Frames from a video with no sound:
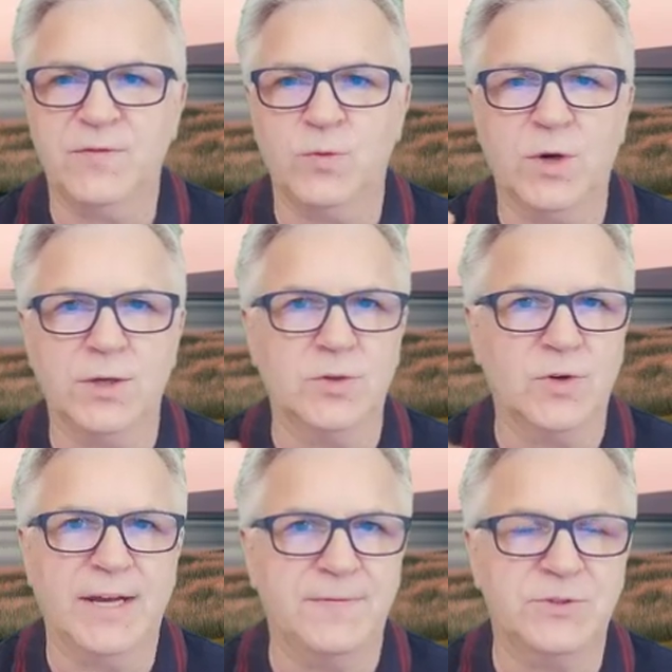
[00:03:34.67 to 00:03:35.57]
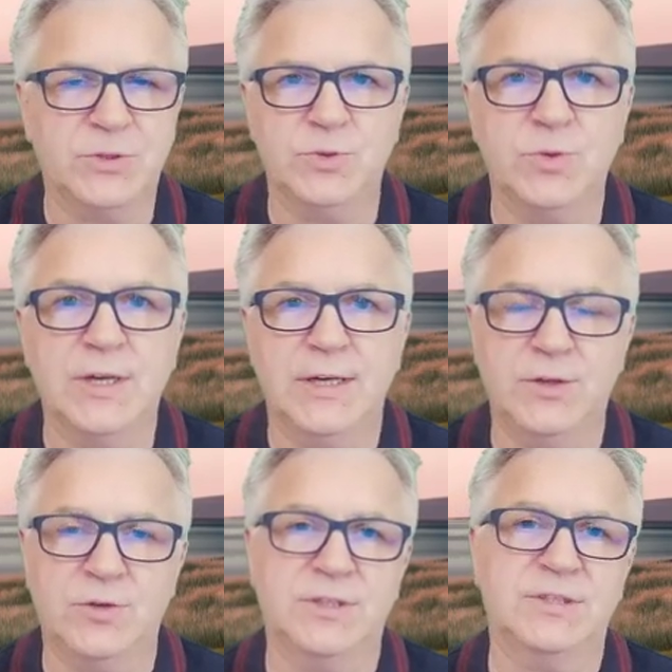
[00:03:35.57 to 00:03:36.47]
F1 or F2
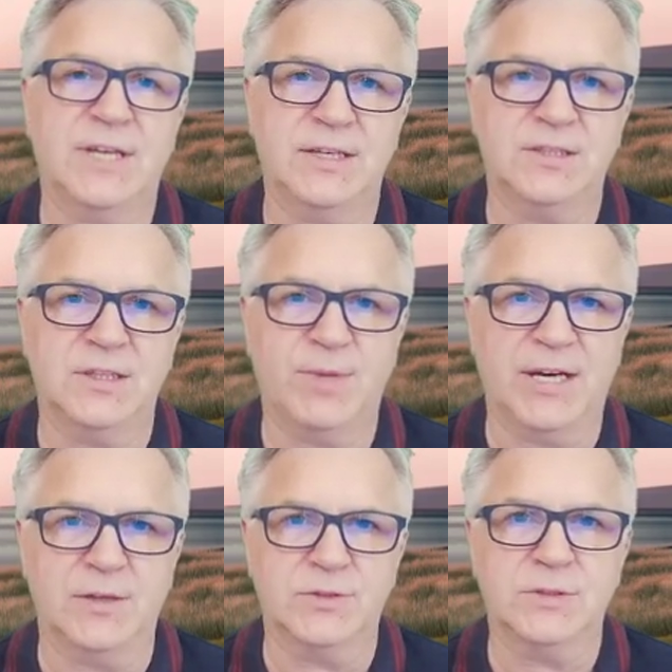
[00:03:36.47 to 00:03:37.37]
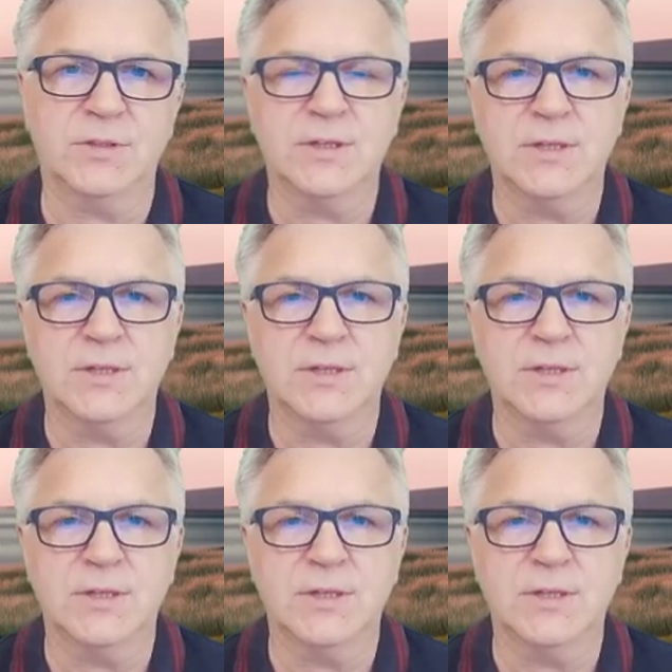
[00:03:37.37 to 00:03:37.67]
in order to get into the BIOS.